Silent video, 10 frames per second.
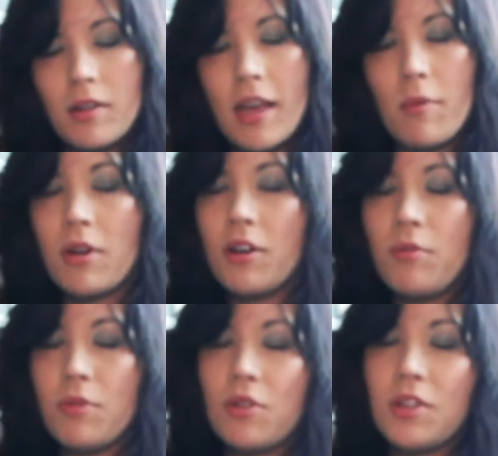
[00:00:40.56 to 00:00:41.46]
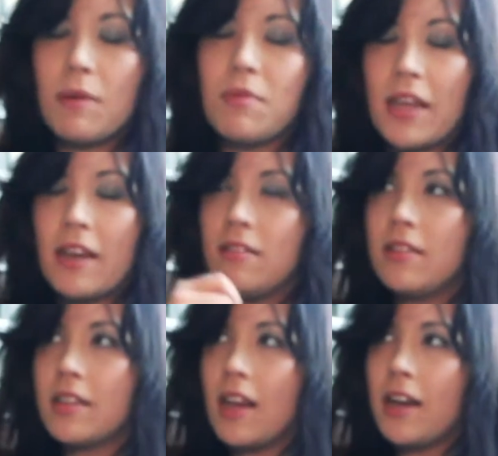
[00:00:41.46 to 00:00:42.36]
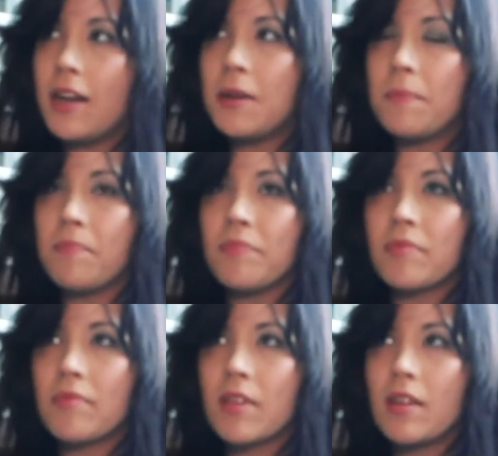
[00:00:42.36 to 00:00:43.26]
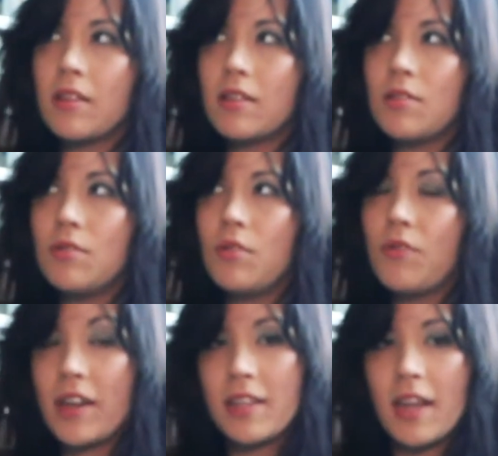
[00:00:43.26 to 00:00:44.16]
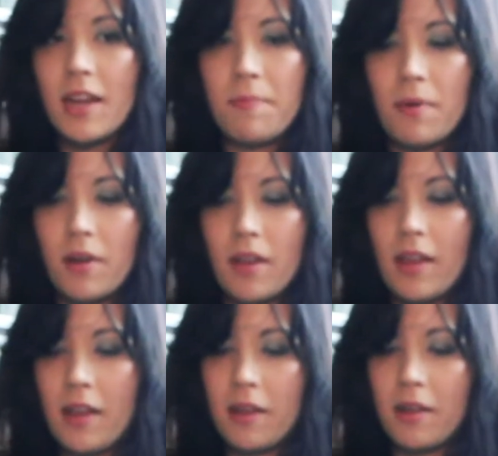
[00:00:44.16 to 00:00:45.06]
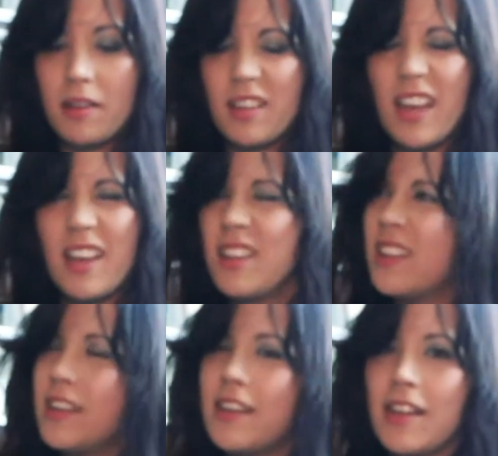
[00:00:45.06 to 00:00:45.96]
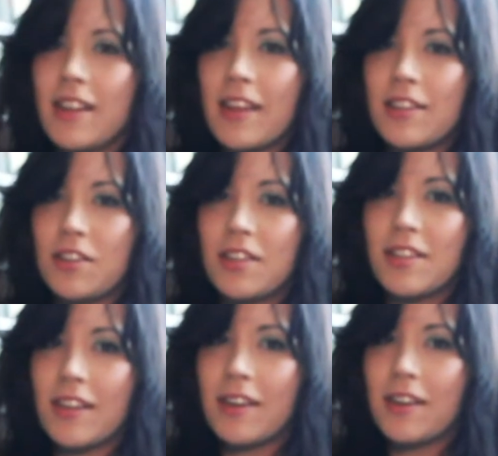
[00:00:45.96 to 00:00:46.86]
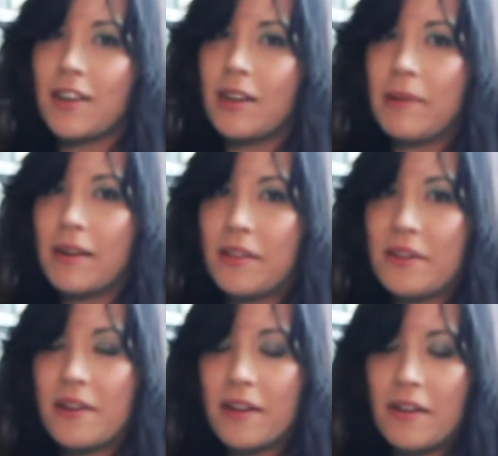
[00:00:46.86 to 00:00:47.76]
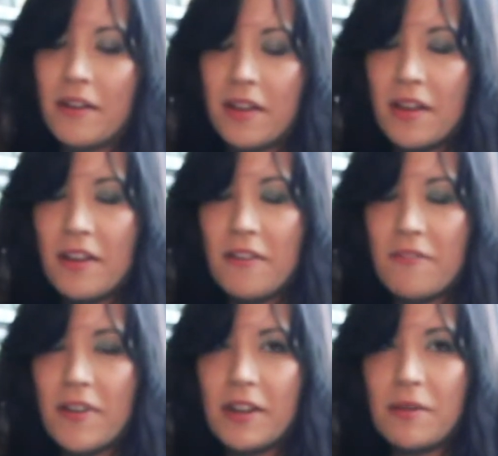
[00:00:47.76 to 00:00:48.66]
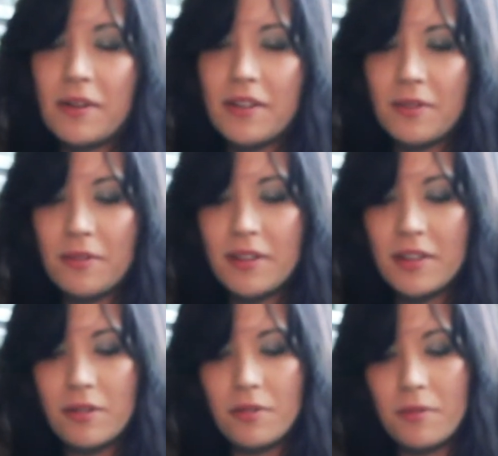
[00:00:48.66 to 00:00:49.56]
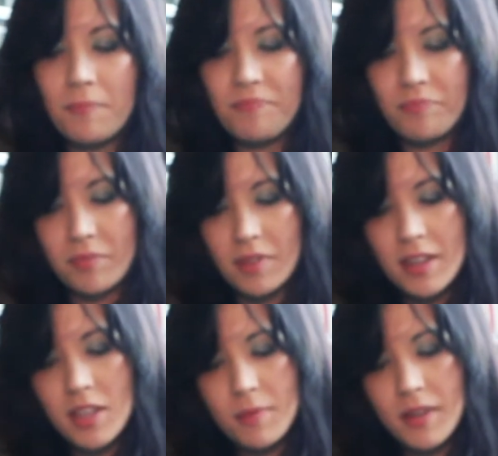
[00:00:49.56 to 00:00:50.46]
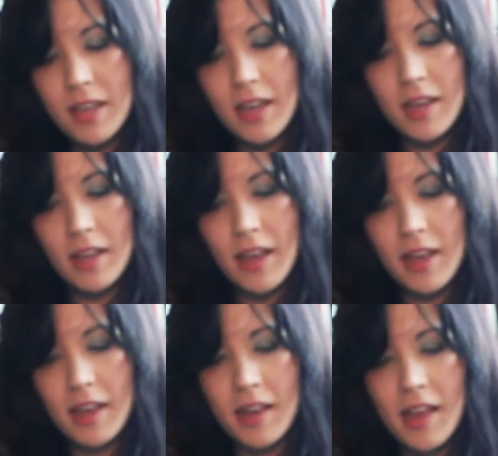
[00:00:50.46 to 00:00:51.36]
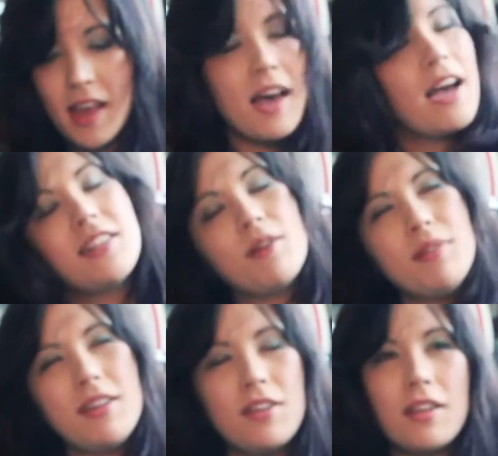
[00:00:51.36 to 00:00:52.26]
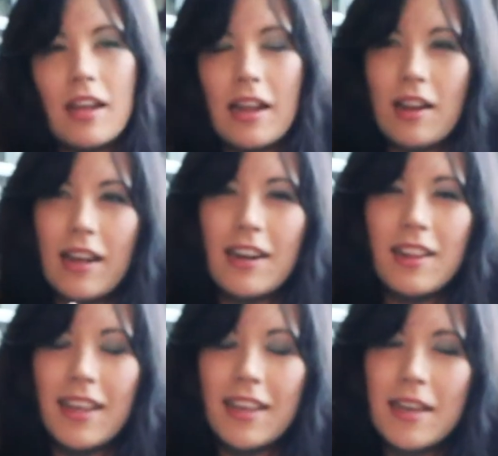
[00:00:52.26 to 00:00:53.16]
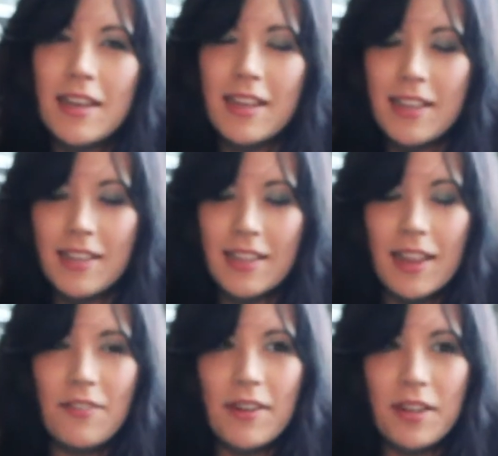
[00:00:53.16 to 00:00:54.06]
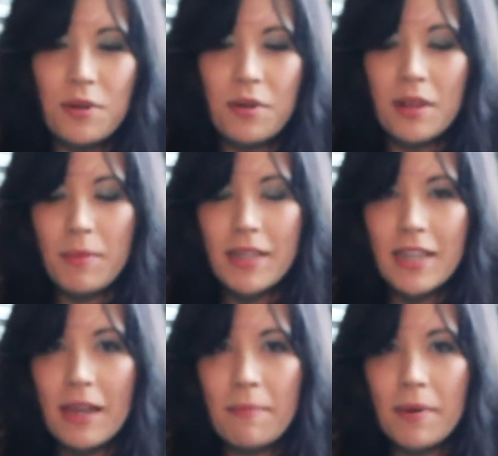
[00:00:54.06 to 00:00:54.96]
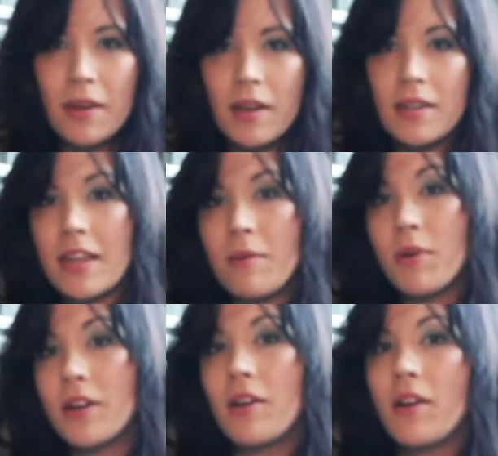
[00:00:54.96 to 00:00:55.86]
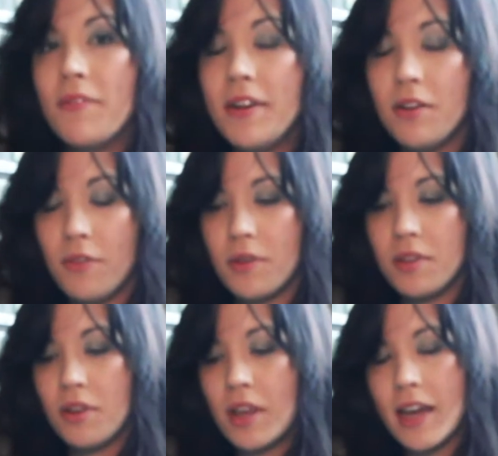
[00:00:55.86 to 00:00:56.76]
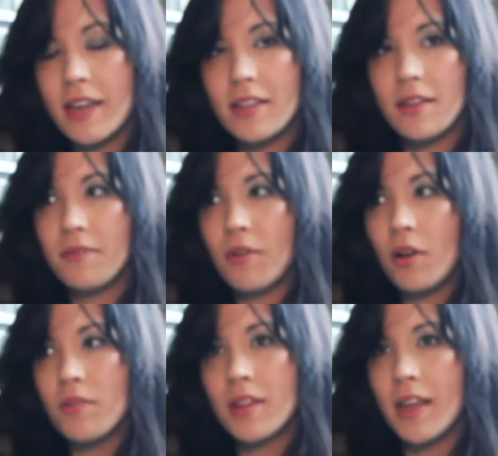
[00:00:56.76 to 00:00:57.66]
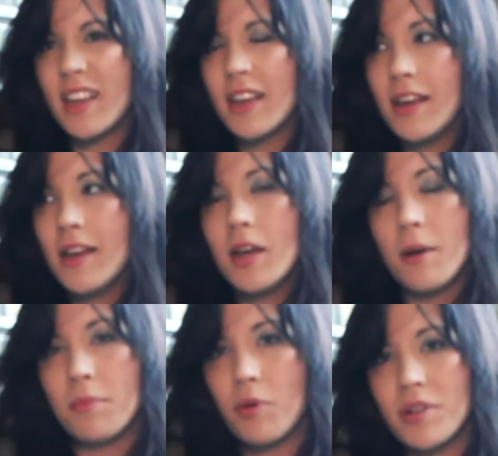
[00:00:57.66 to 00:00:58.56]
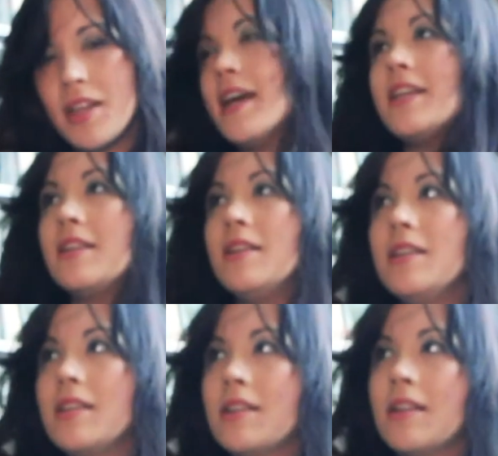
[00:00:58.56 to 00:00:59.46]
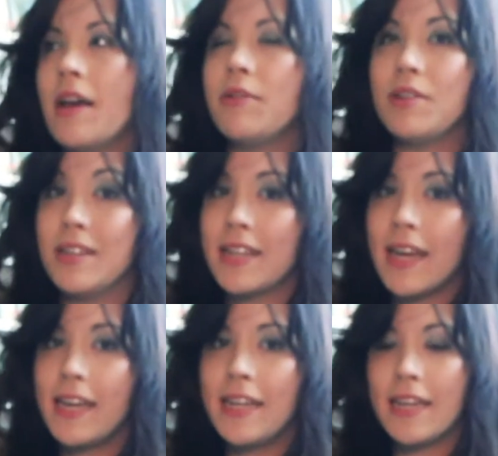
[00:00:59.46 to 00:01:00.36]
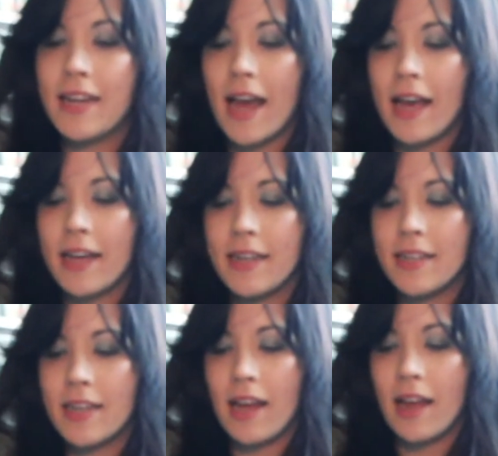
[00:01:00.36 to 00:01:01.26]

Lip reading: yeah, we're doing something else to fix that. But yeah, that's just gonna be another video on its own. So this week, I still want to do a kind of like silly video in the meantime, because I'm working on a video with you guys that involves like processes and how to design, and